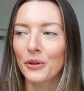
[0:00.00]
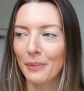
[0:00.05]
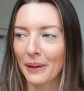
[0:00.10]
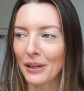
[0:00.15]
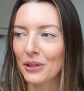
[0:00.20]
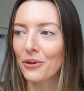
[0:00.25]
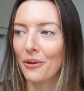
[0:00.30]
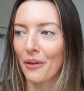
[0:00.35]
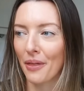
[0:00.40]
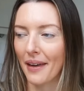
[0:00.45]

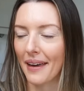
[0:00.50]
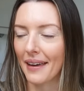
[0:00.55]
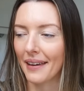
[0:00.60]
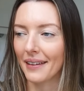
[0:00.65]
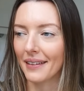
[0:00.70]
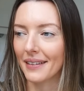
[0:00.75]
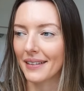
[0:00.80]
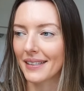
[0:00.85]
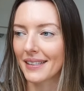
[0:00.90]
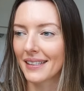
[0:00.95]
special
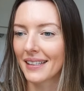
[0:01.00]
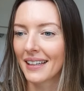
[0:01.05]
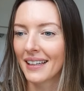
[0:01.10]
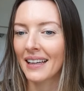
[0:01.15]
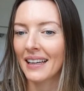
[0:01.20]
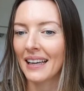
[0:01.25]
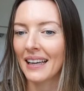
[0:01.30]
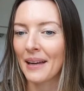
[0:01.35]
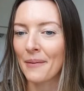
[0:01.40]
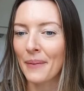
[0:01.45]
things,
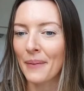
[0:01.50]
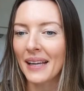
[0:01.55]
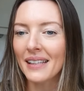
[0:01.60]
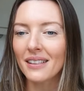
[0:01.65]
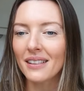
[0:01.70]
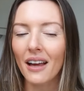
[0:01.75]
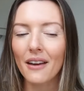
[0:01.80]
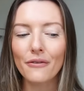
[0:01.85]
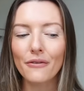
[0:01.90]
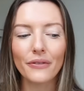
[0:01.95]
it makes
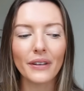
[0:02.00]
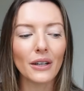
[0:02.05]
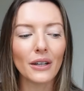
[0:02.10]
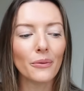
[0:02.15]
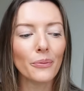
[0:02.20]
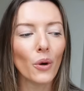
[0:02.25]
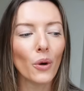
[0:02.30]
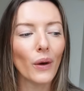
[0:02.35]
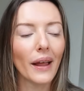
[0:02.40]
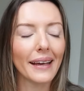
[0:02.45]
life feel
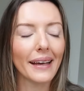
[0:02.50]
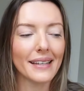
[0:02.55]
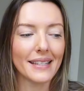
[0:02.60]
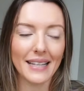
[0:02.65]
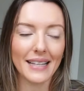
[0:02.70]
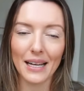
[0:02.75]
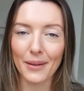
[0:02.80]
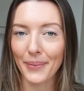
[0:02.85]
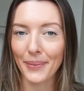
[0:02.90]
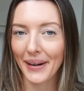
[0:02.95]
more like a
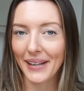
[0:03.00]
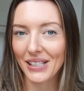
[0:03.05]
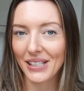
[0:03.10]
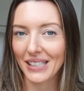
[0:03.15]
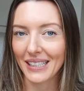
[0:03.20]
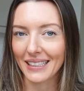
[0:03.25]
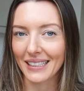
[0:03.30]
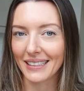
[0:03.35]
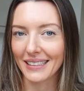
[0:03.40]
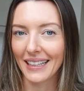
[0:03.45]

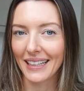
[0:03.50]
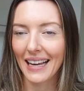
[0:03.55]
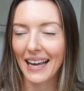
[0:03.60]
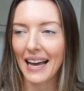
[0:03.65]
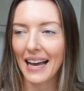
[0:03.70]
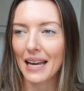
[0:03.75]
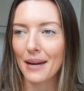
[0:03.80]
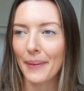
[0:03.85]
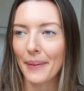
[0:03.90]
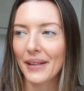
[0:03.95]
celebration,
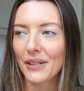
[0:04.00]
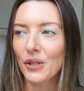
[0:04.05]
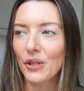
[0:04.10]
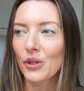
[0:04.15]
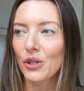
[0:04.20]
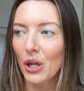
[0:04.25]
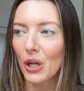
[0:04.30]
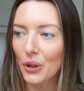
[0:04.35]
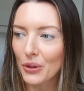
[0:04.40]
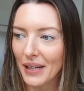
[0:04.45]
and it makes you
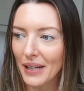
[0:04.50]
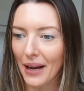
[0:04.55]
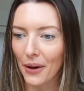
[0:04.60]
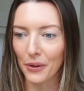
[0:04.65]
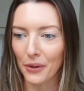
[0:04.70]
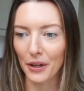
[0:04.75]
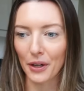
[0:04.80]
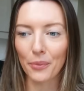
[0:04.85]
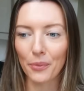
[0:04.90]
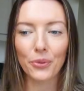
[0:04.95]
slow
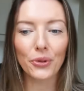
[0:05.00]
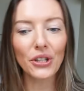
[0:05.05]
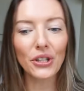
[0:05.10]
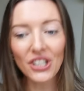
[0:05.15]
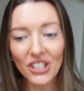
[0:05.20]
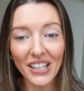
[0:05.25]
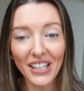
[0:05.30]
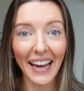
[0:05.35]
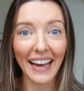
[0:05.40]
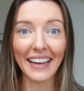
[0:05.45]
down and
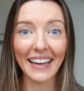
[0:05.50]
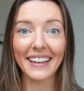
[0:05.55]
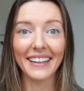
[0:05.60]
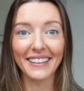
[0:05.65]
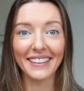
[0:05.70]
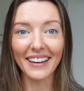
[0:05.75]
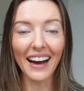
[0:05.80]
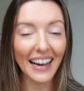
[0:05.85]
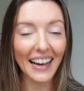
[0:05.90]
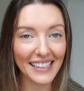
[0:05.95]
appreciate the
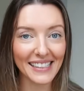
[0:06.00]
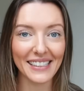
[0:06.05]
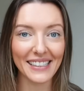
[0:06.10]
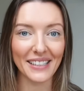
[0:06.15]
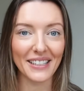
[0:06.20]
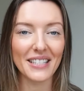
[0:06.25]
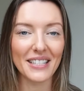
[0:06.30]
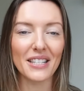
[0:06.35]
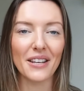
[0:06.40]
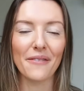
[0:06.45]

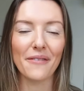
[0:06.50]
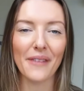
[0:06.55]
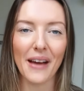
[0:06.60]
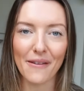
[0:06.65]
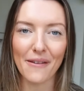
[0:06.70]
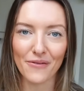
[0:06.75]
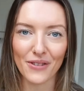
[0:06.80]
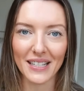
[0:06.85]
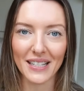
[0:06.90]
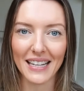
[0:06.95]
niceness of
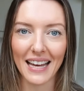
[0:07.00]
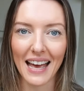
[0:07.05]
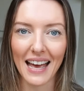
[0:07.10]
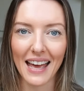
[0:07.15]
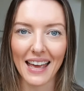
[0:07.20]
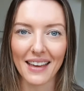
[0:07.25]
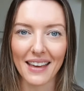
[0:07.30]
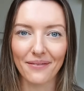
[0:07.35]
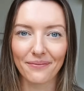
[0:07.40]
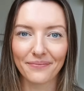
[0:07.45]
every
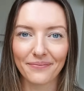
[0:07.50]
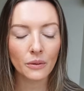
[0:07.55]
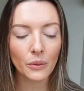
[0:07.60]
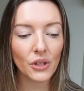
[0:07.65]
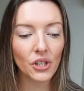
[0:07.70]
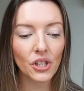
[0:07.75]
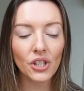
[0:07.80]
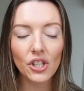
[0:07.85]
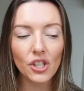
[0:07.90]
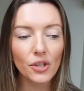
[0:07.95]
day. We
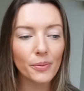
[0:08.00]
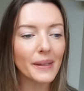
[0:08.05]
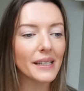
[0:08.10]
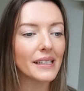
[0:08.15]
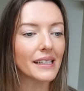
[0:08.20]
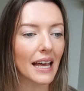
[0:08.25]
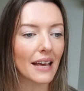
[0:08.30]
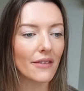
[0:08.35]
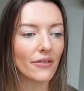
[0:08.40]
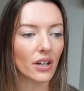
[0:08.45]
shouldn't just be
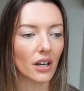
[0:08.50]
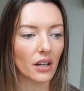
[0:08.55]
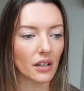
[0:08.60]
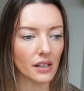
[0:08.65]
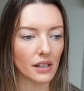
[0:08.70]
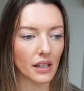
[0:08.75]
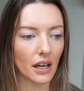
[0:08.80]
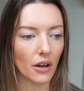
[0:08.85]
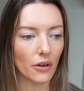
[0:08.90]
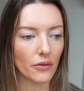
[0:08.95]
saving
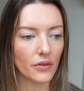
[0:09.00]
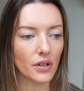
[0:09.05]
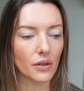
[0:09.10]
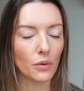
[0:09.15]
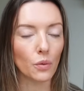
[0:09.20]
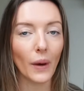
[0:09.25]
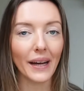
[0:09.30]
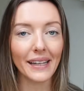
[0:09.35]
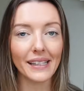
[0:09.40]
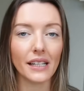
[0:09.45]
ourselves
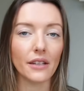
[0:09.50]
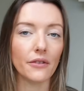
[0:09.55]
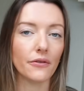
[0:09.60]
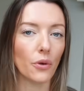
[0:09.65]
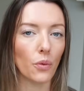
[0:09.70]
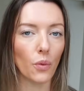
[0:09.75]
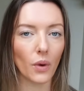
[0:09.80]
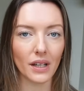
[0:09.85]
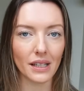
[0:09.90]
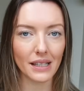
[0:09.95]
and waiting
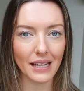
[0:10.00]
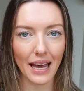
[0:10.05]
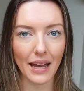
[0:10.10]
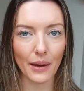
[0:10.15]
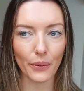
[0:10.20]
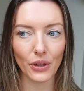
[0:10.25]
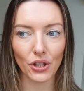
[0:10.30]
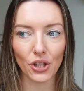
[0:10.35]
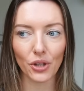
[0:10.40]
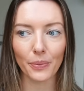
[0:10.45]
for one day.
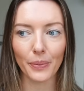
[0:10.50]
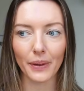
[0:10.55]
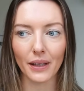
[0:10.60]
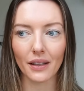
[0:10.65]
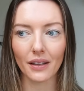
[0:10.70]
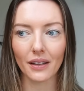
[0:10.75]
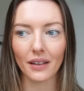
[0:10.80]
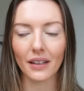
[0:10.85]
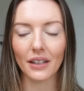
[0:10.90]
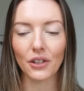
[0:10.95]
We should
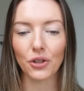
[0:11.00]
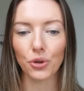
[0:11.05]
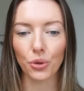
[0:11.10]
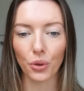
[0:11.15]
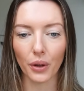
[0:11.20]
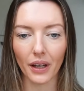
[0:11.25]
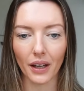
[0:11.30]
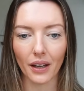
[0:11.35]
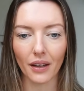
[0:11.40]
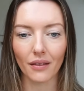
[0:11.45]
be
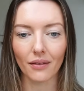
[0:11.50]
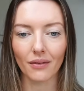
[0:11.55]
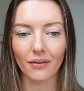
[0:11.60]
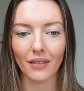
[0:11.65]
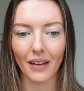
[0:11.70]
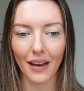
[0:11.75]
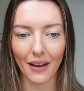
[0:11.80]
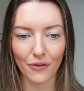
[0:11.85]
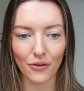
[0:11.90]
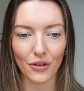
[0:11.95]
enjoying
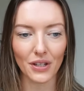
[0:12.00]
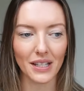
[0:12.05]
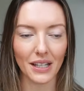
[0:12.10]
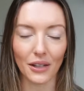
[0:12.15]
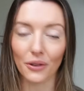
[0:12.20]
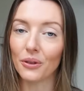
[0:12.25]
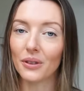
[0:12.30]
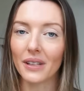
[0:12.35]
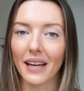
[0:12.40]
every single